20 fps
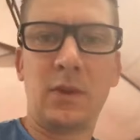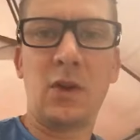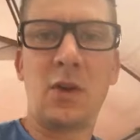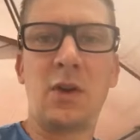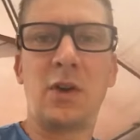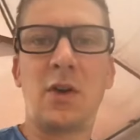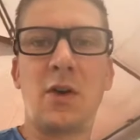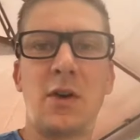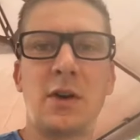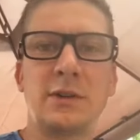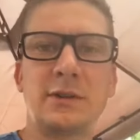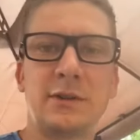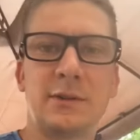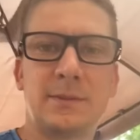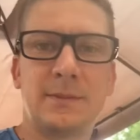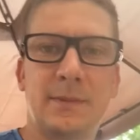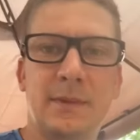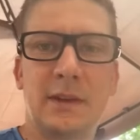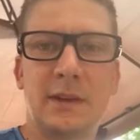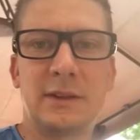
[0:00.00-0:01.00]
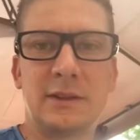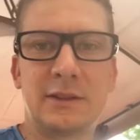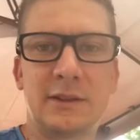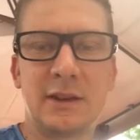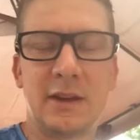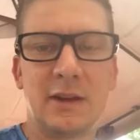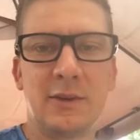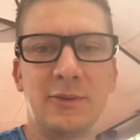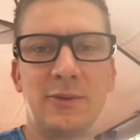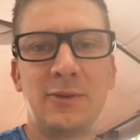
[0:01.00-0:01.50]
Hi guys, it's
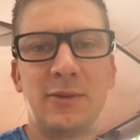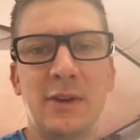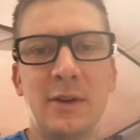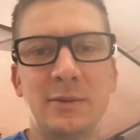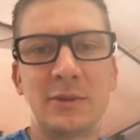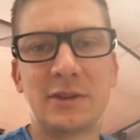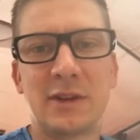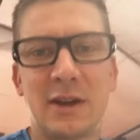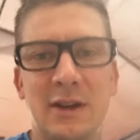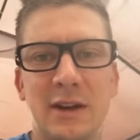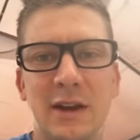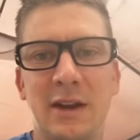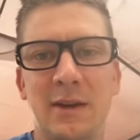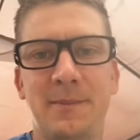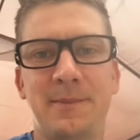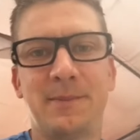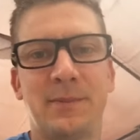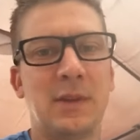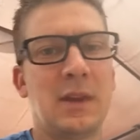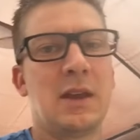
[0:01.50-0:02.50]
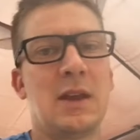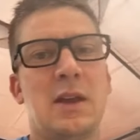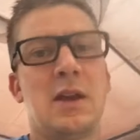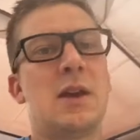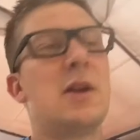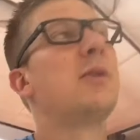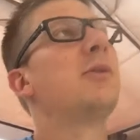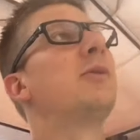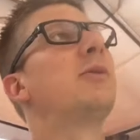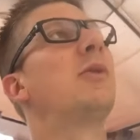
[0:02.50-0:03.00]
Philip Sutton here
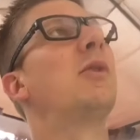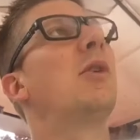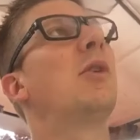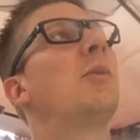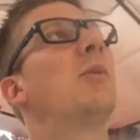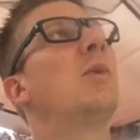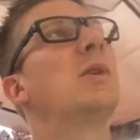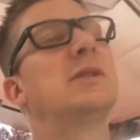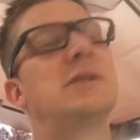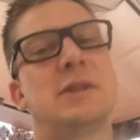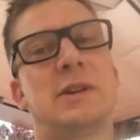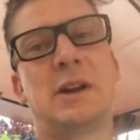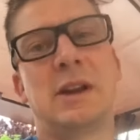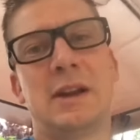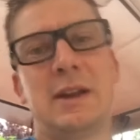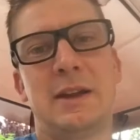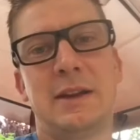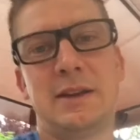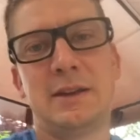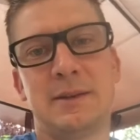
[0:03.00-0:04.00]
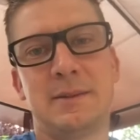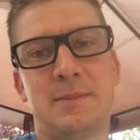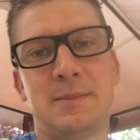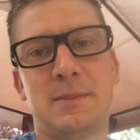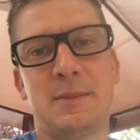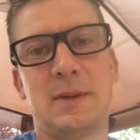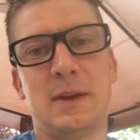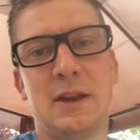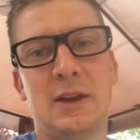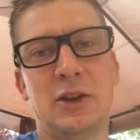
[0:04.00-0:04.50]
from Wizard Clean
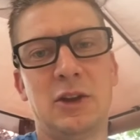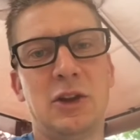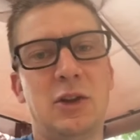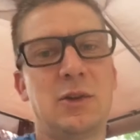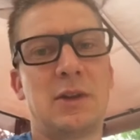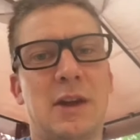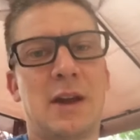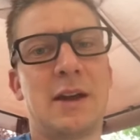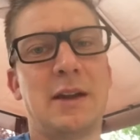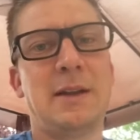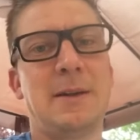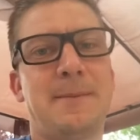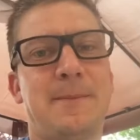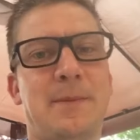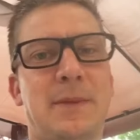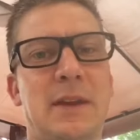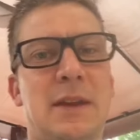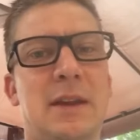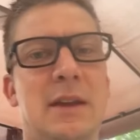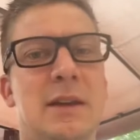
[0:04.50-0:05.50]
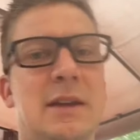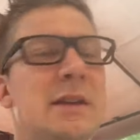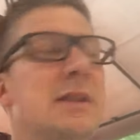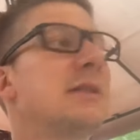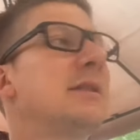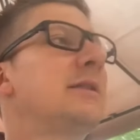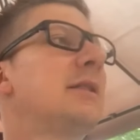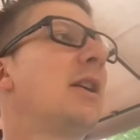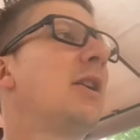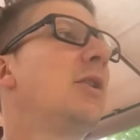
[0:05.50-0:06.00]
in the UK.
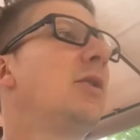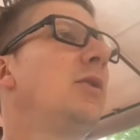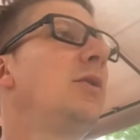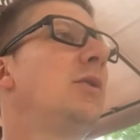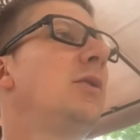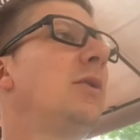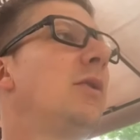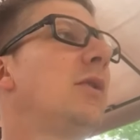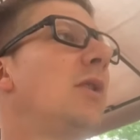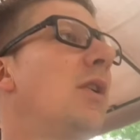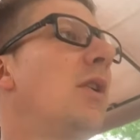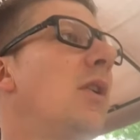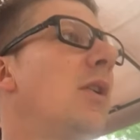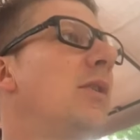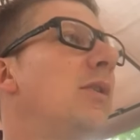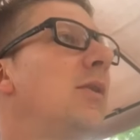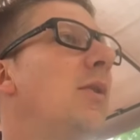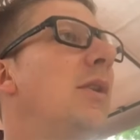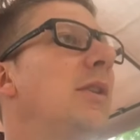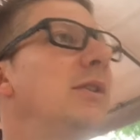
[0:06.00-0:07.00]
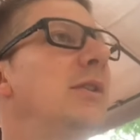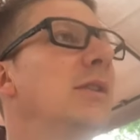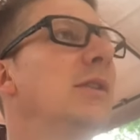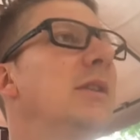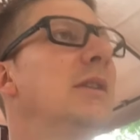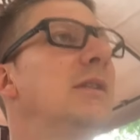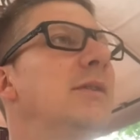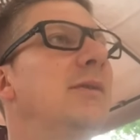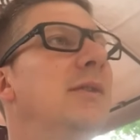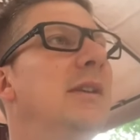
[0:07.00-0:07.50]
So I thought I'd do
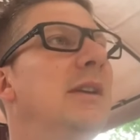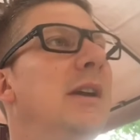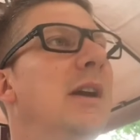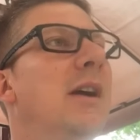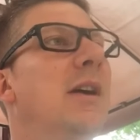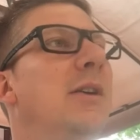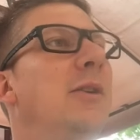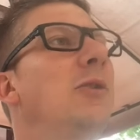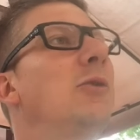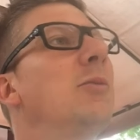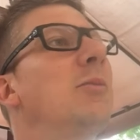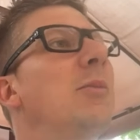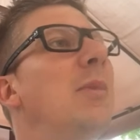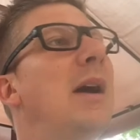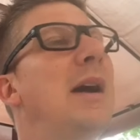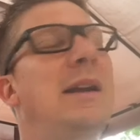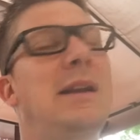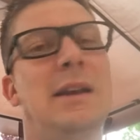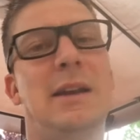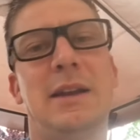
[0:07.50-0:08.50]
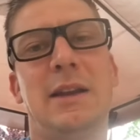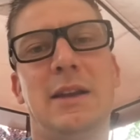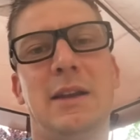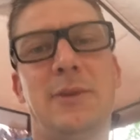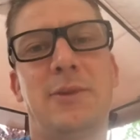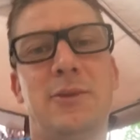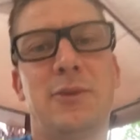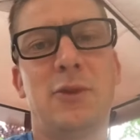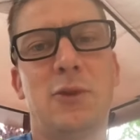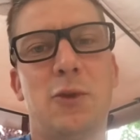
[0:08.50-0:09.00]
this video mainly
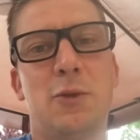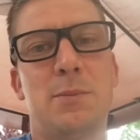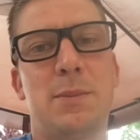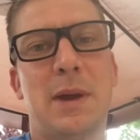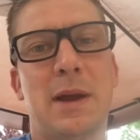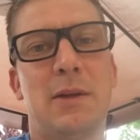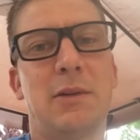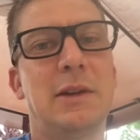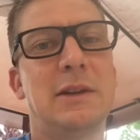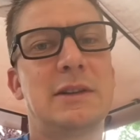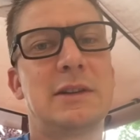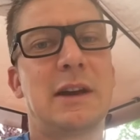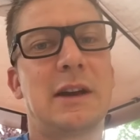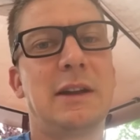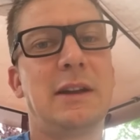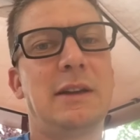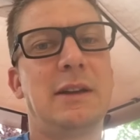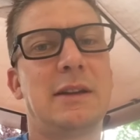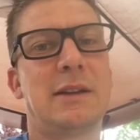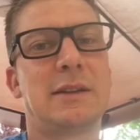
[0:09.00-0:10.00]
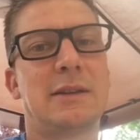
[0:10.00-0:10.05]
for Perry Tate.